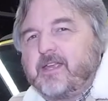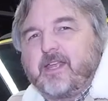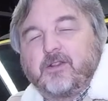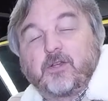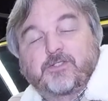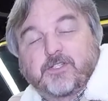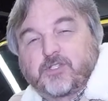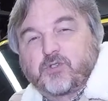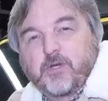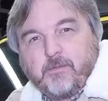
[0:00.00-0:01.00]
It looks
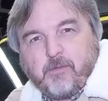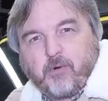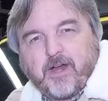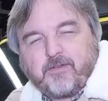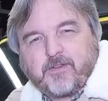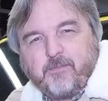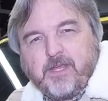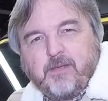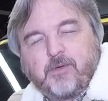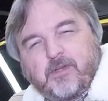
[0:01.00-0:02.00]
extremely bright to
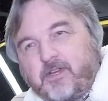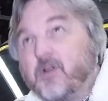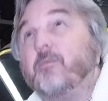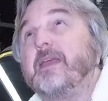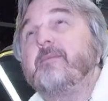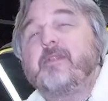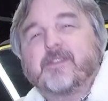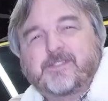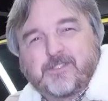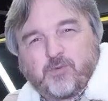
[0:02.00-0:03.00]
me, but you know, maybe
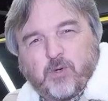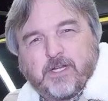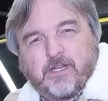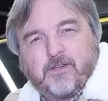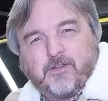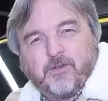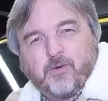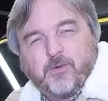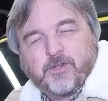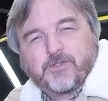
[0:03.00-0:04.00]
this is what you do
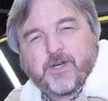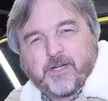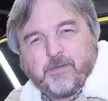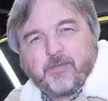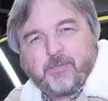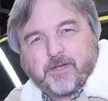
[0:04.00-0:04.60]
when you're trying to make better